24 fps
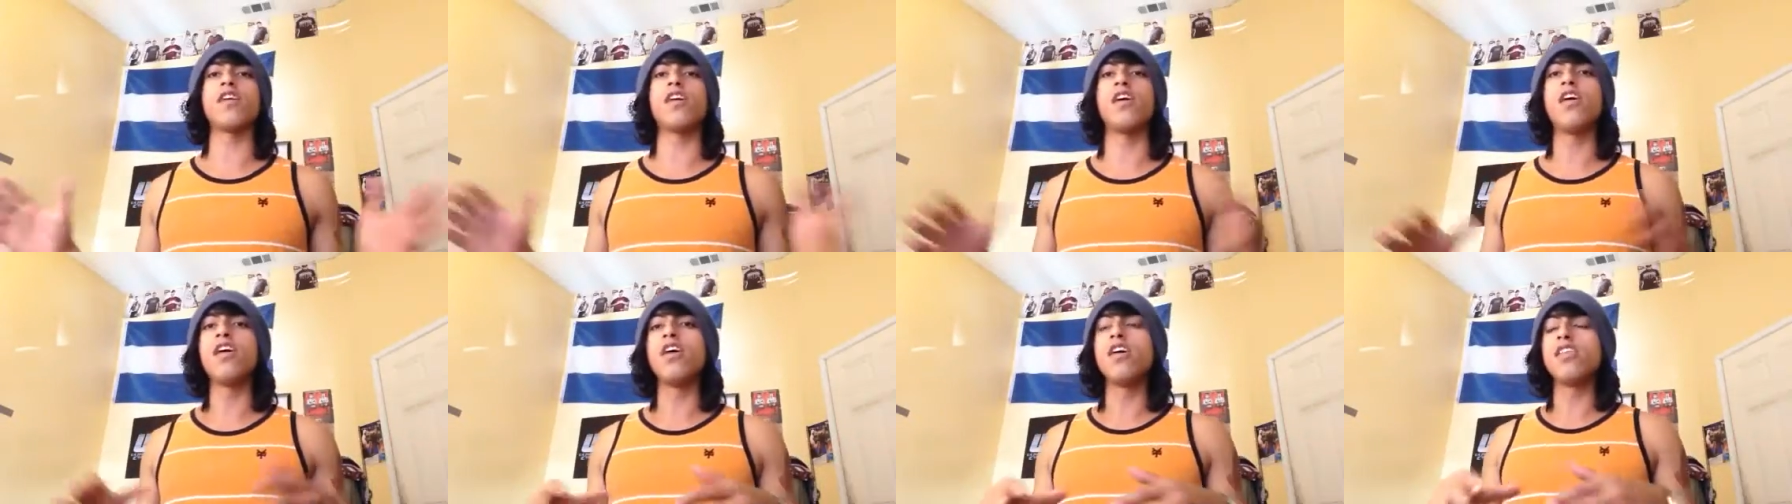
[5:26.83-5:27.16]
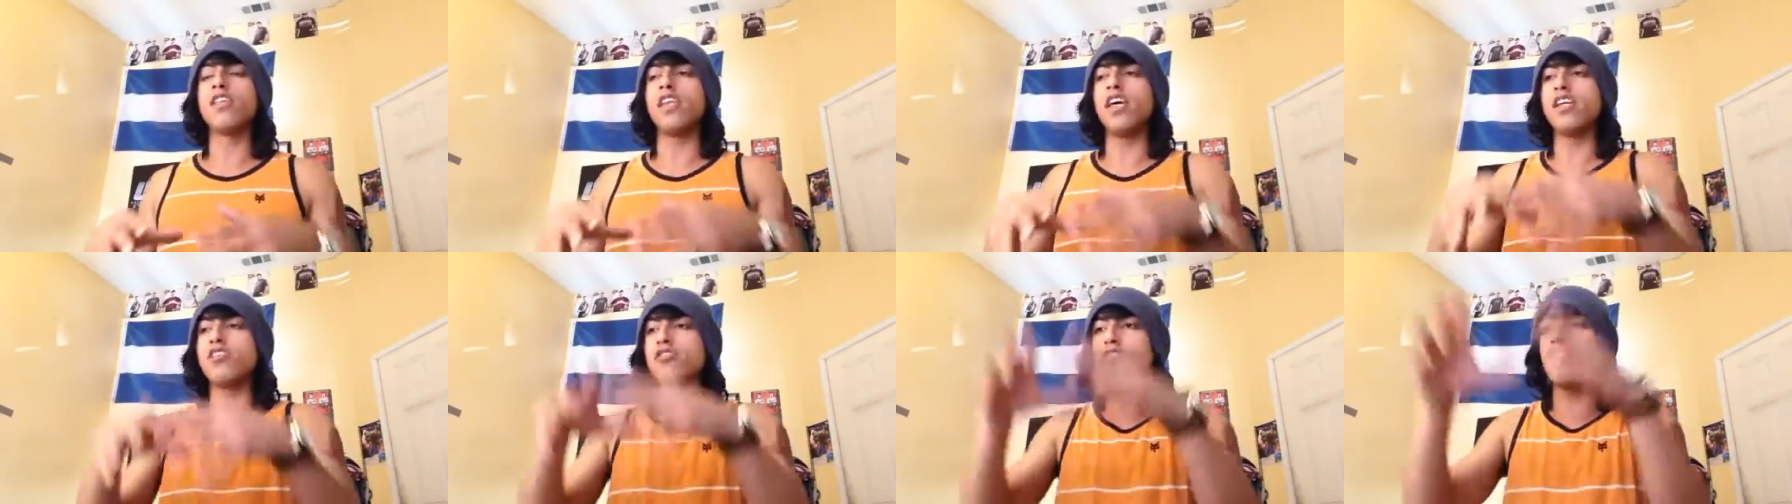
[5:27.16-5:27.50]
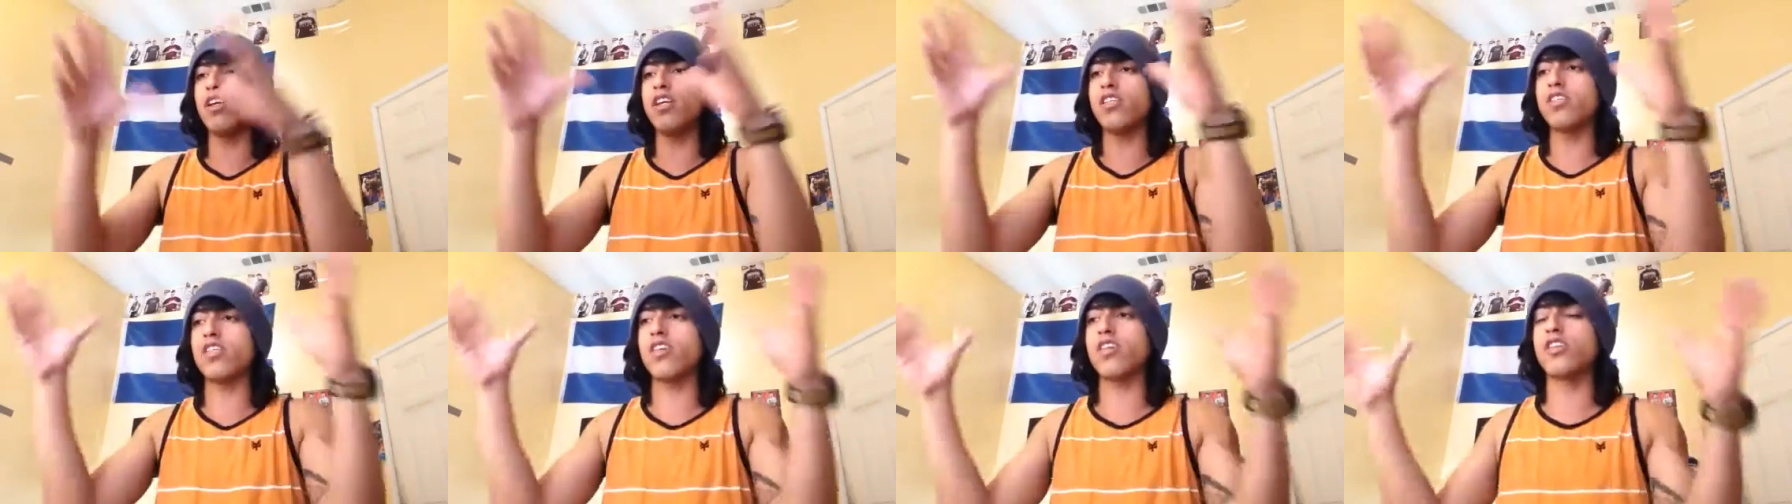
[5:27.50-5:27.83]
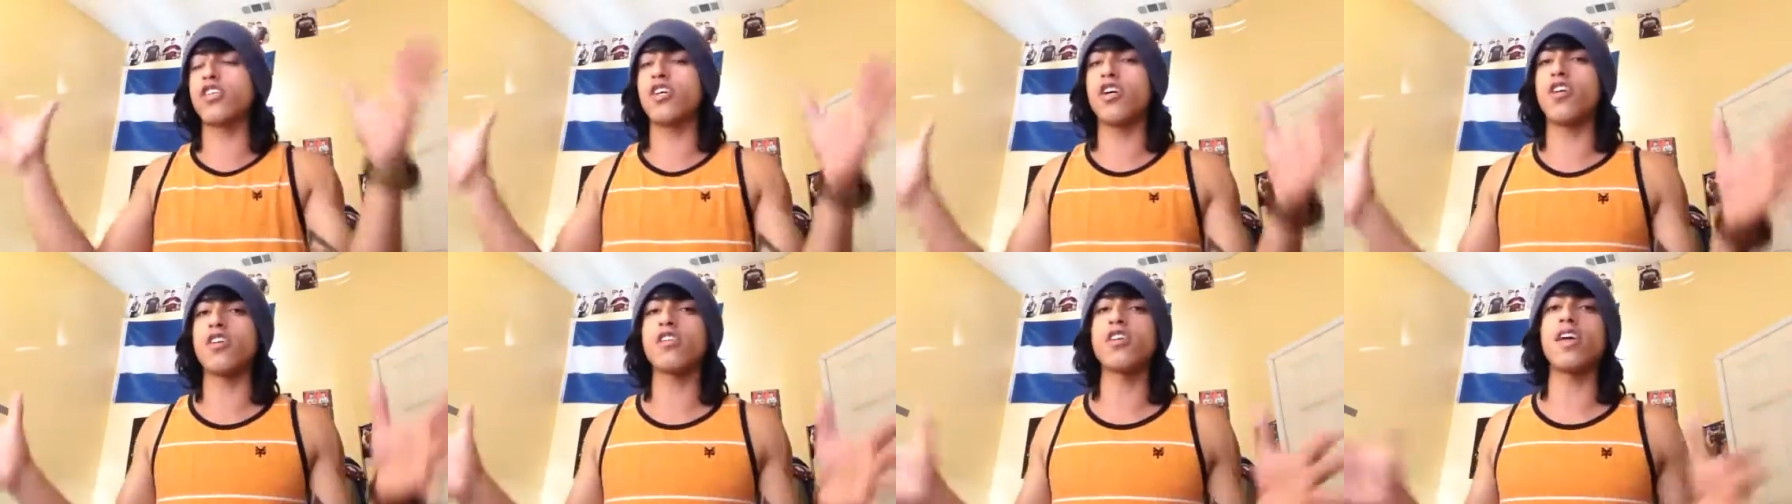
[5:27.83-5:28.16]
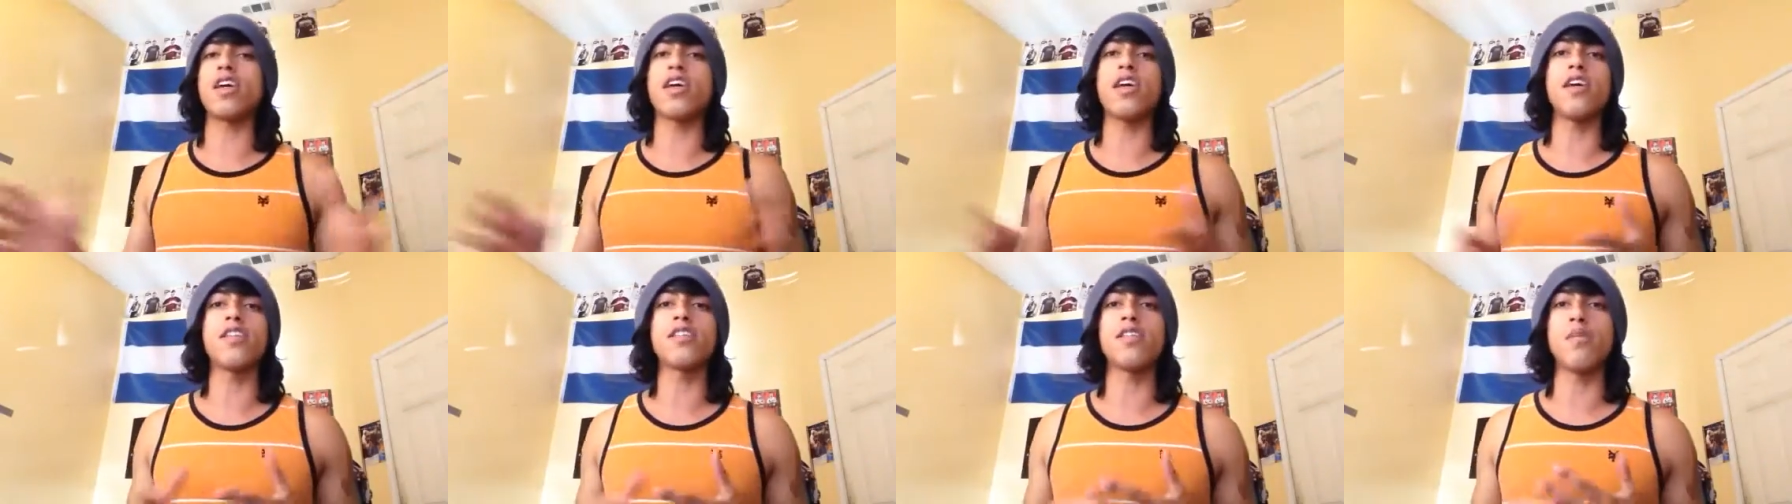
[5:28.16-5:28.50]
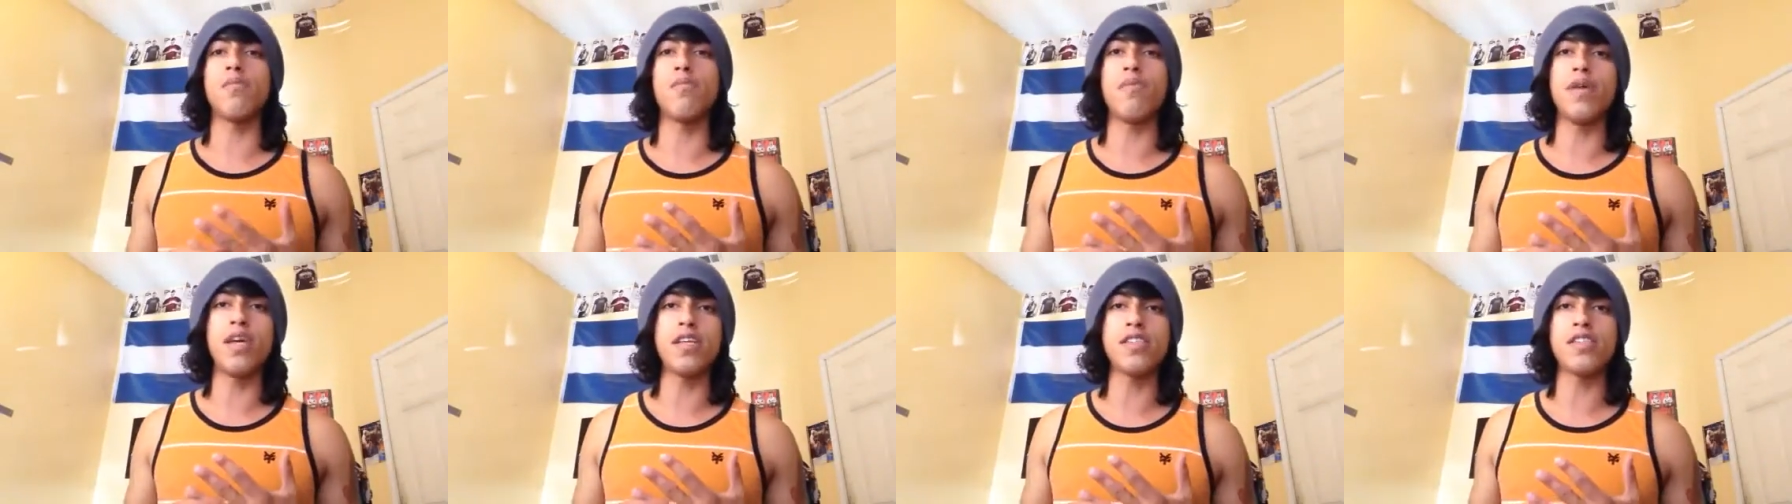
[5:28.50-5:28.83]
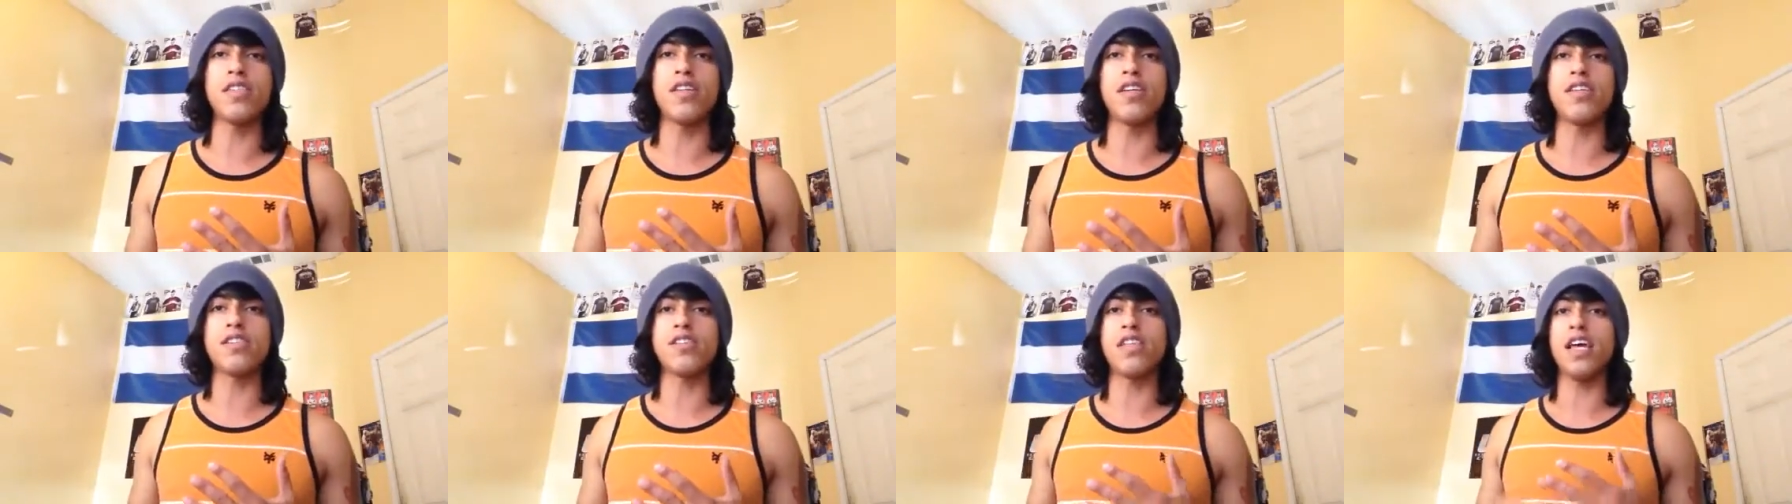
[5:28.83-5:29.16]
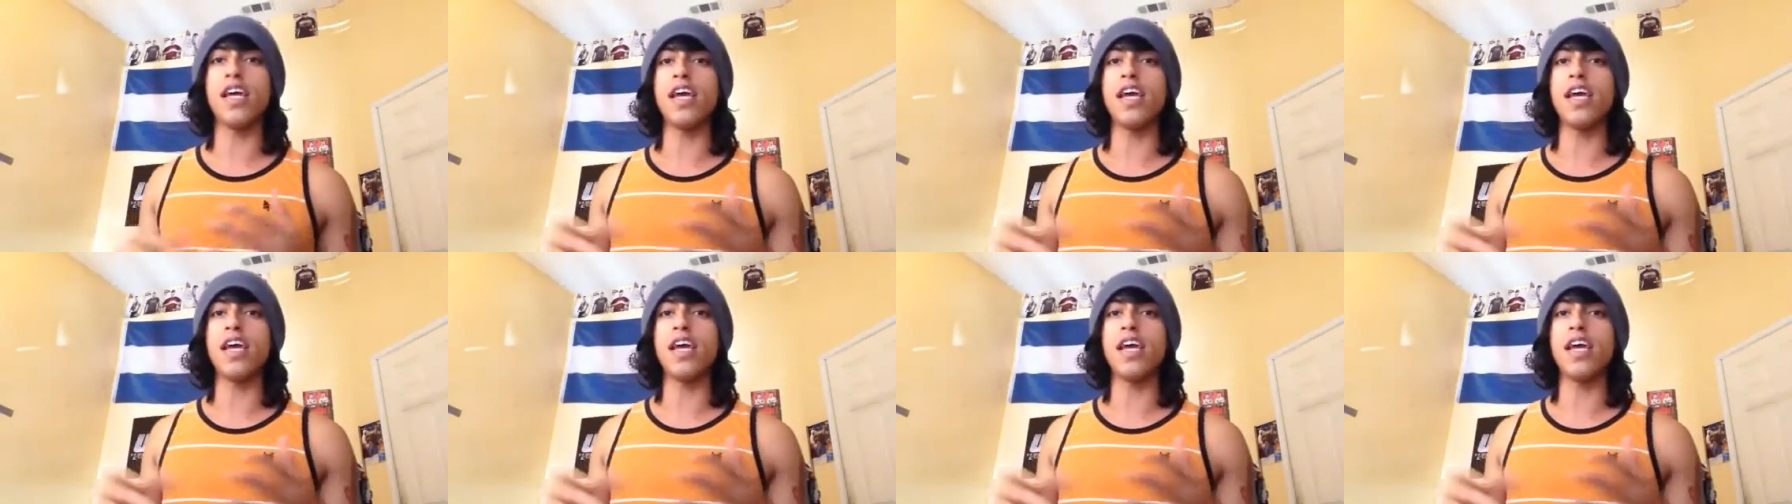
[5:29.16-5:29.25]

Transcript: They're they treat the church like it's a business.